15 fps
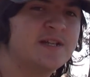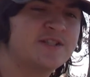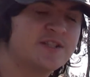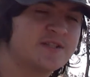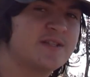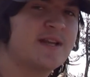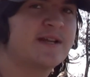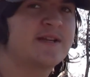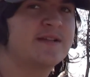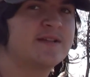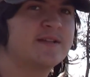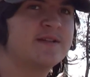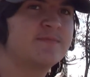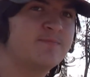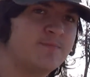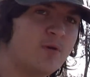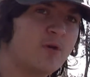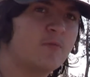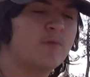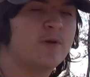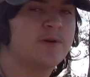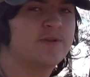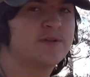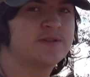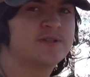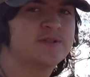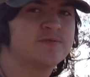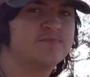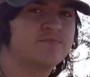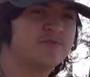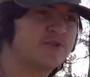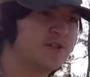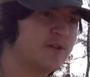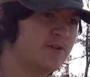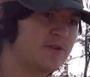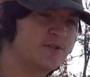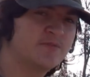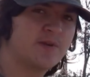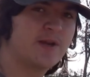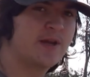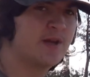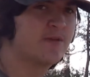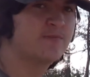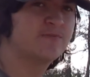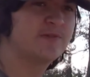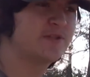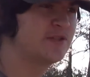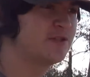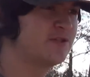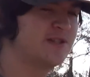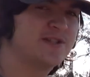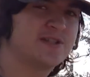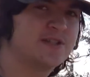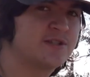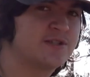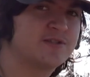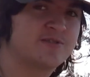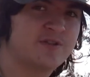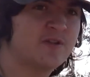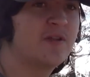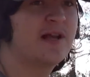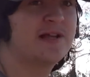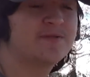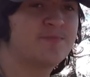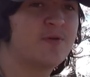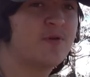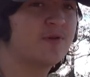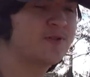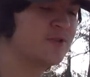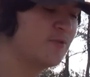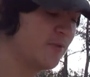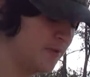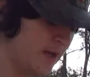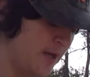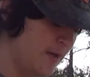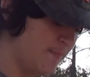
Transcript: just like in the part one of this series right here, which this is the last part to it.